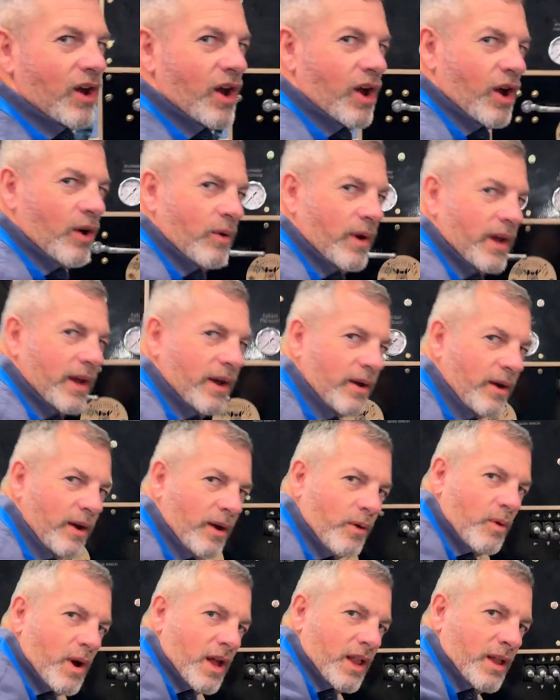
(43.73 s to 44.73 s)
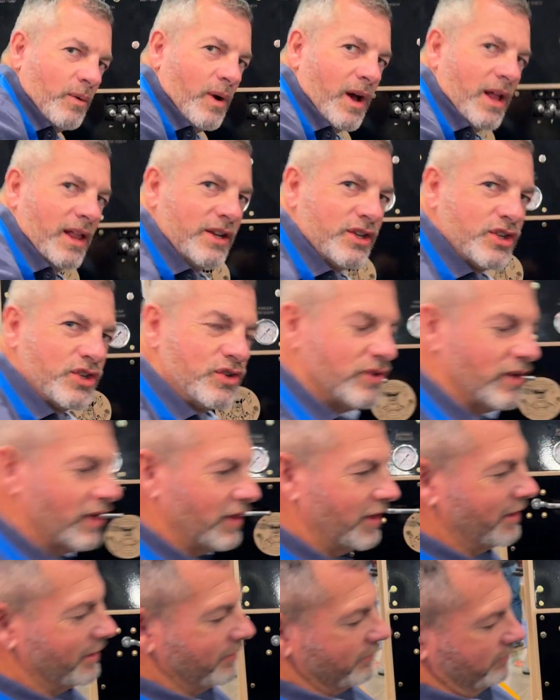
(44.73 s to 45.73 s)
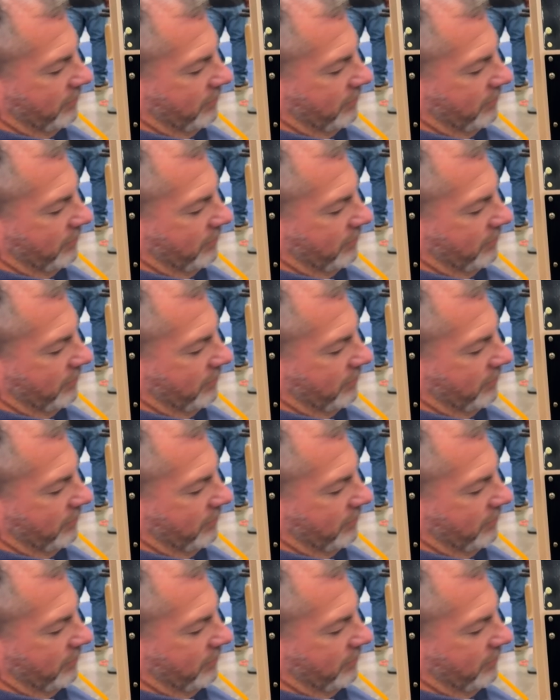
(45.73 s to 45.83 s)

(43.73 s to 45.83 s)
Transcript: Oh wait, wait, wait. while while it's drilling.